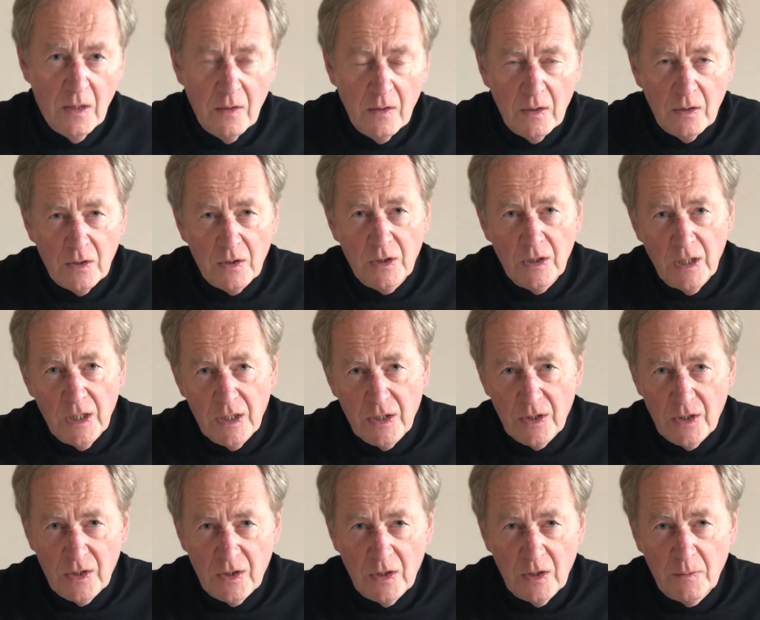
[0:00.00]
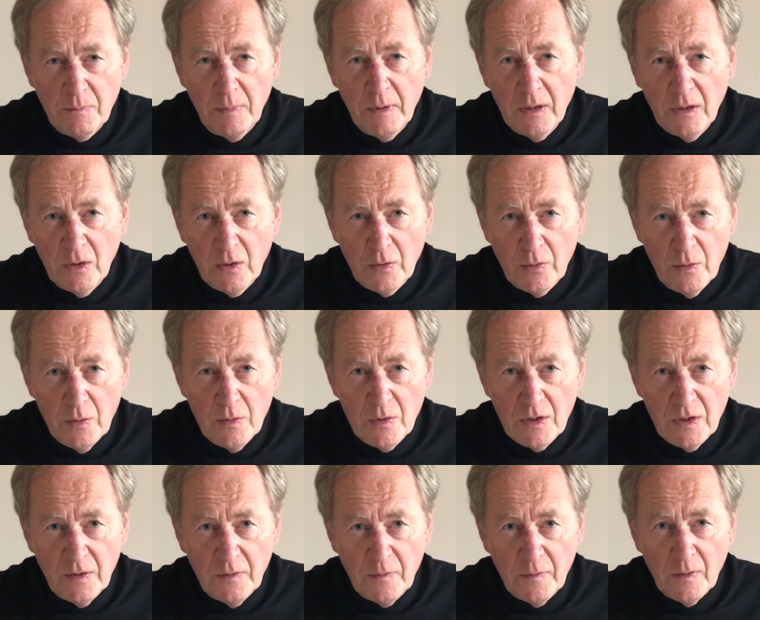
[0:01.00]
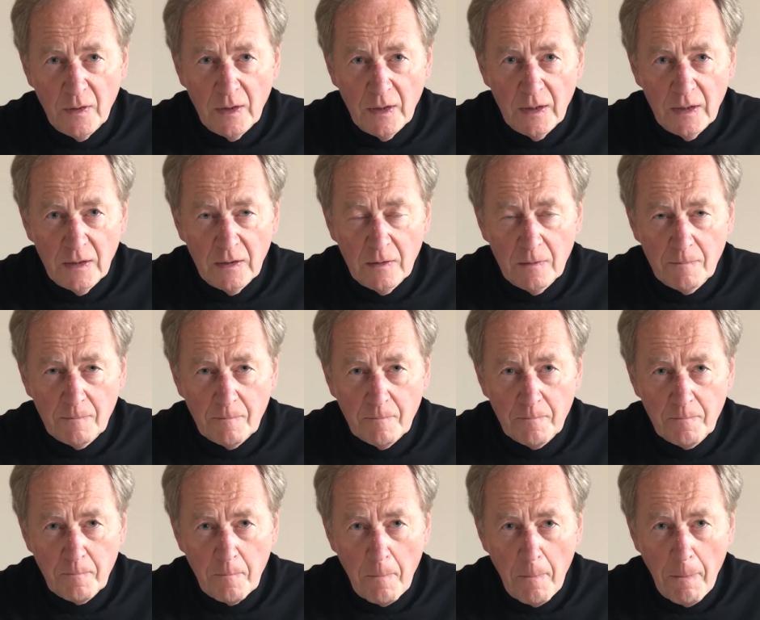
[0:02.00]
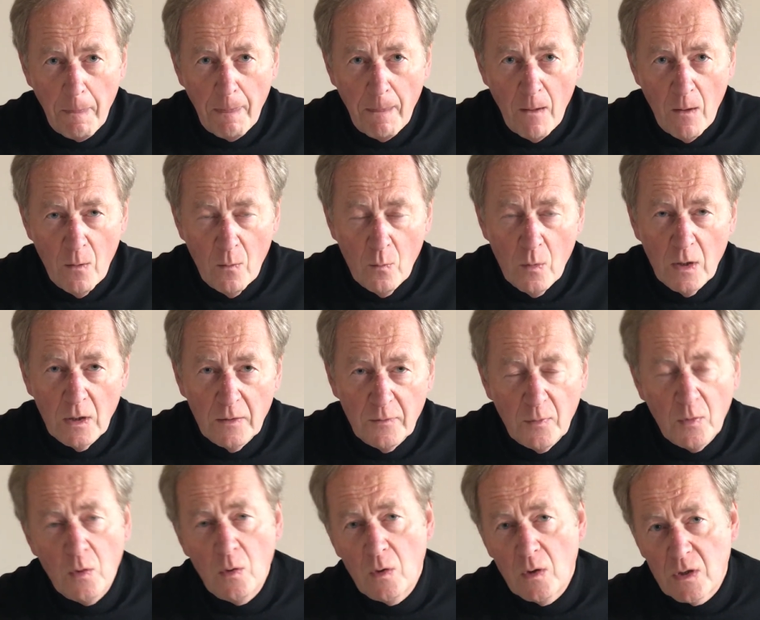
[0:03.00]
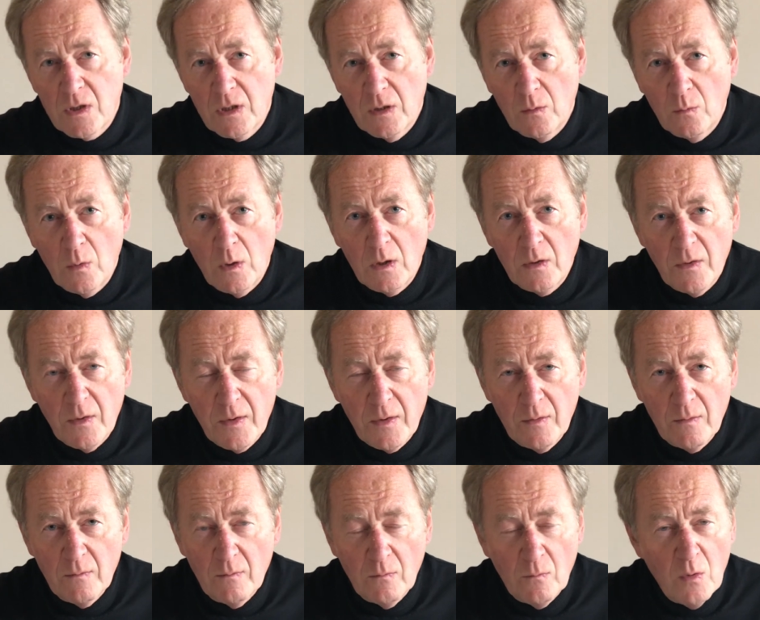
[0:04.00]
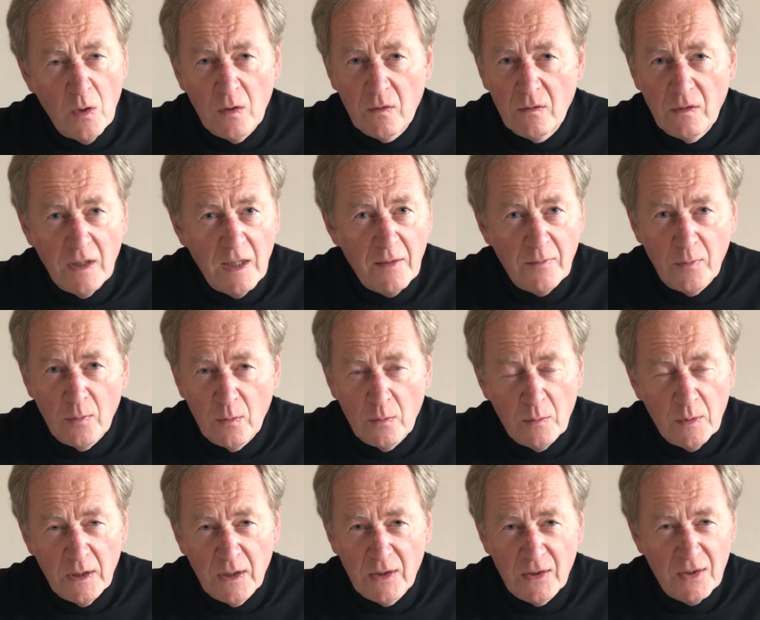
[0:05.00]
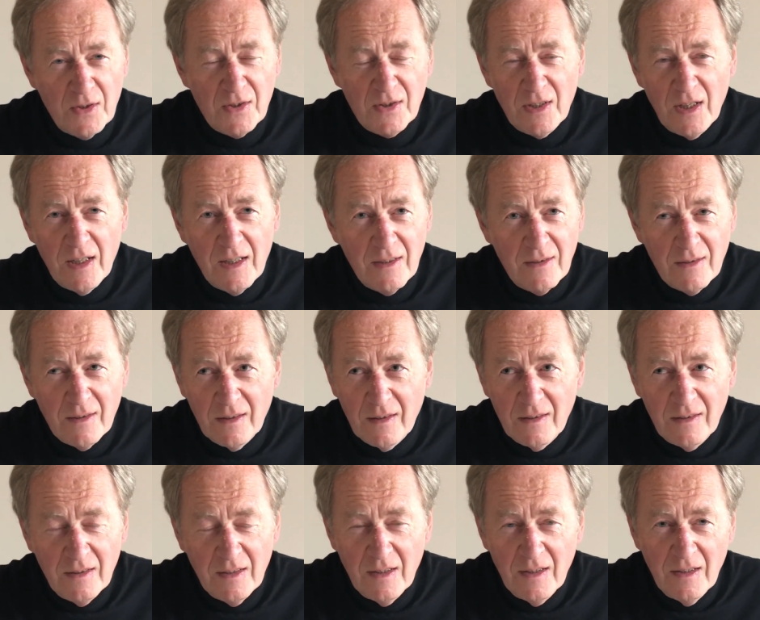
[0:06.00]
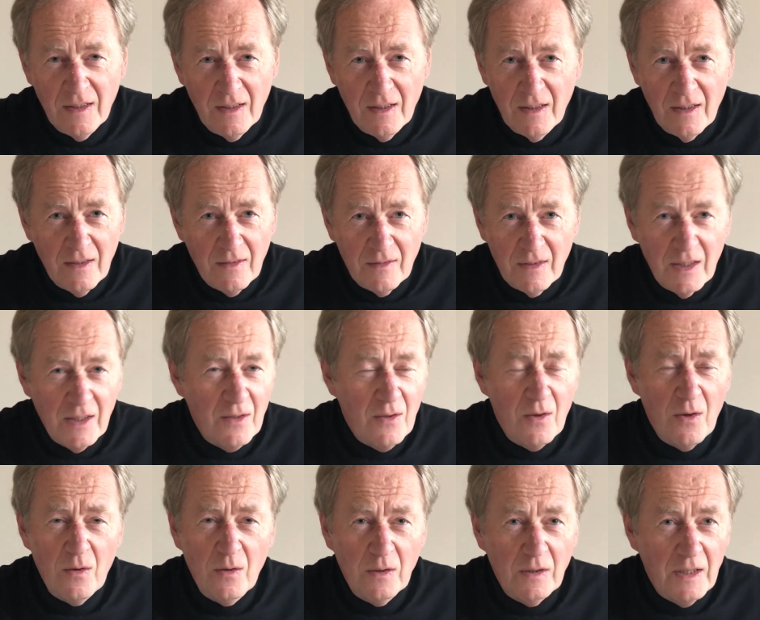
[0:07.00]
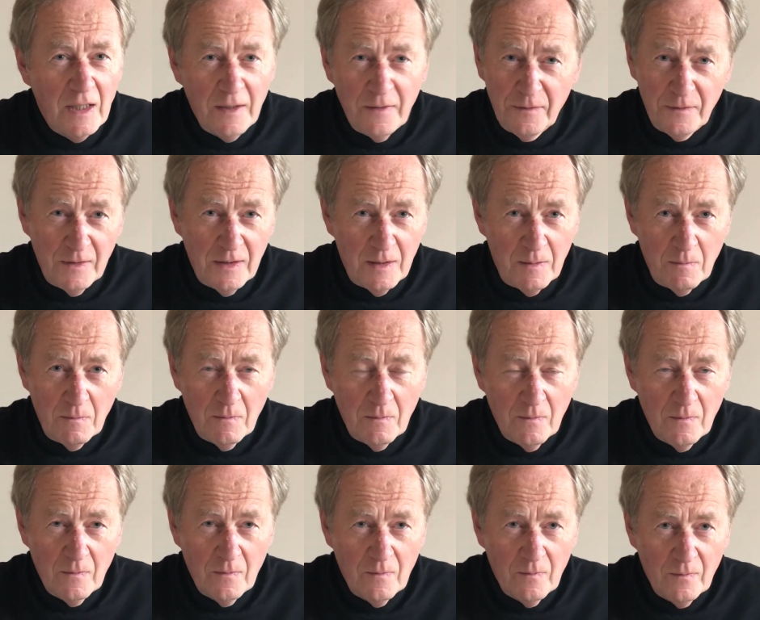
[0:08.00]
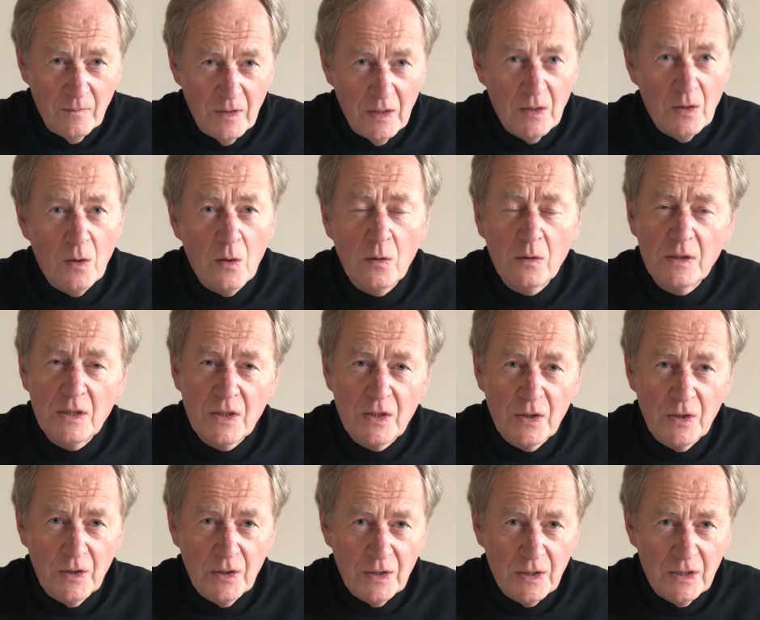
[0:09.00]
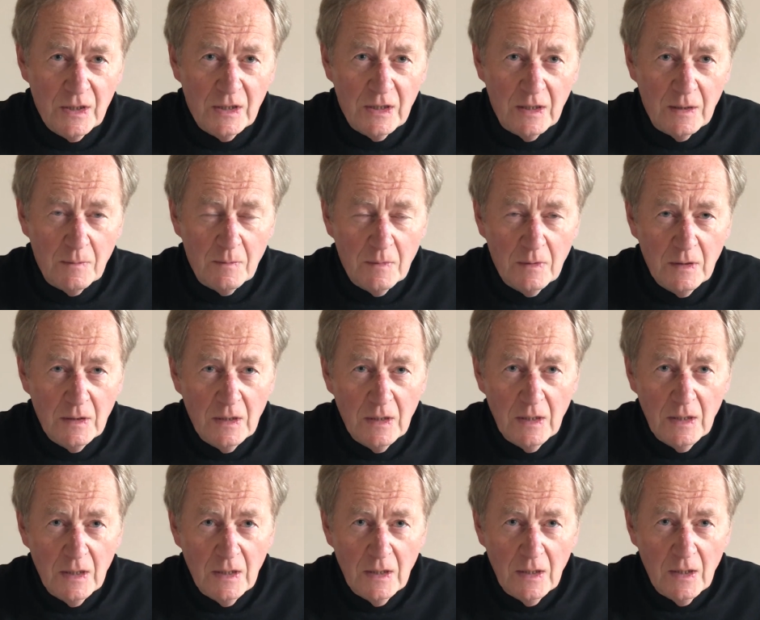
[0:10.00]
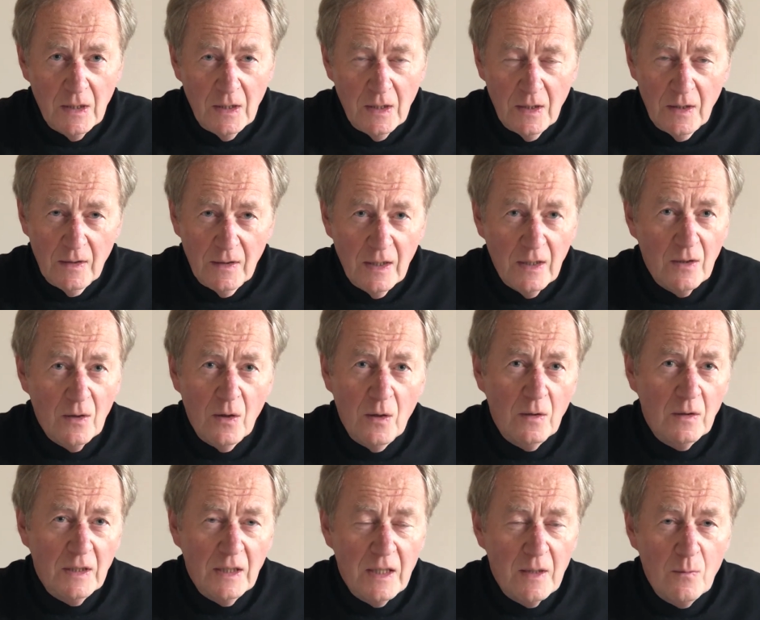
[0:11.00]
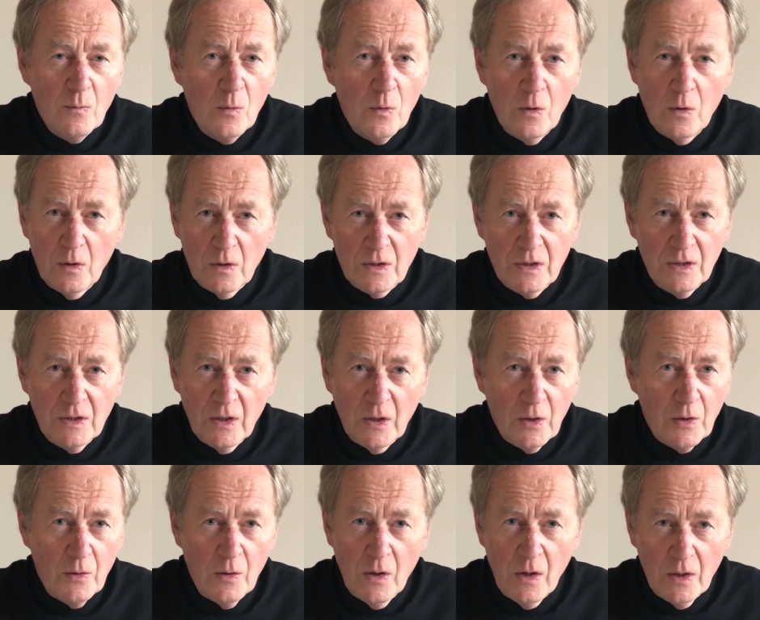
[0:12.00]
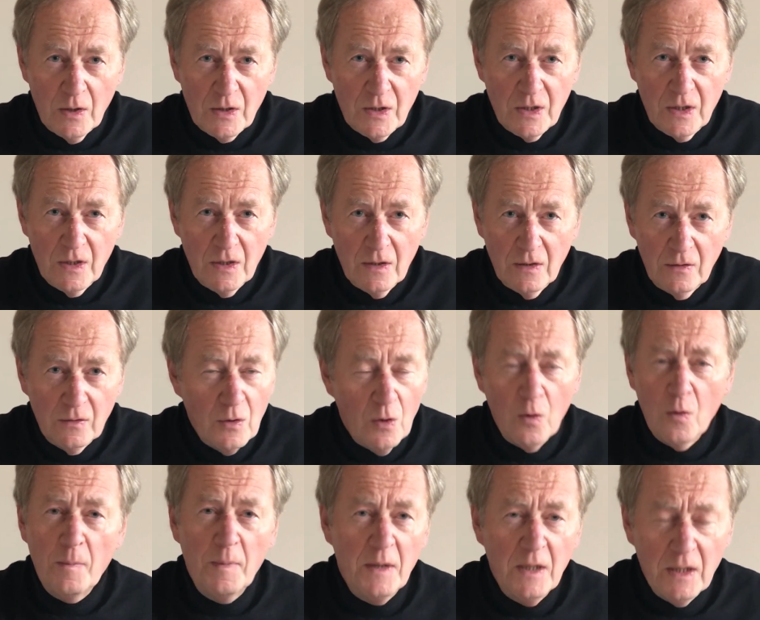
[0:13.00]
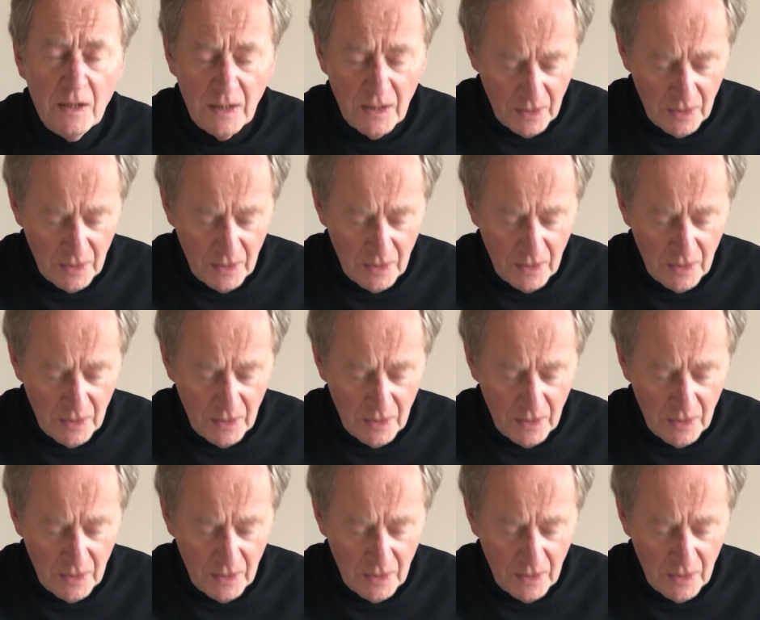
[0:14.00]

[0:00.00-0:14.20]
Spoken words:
that Jesus had been crucified? Well, of course, at one level, we could say that they'd all left him. They'd all deserted him. They'd all let him walk to the cross. Nobody had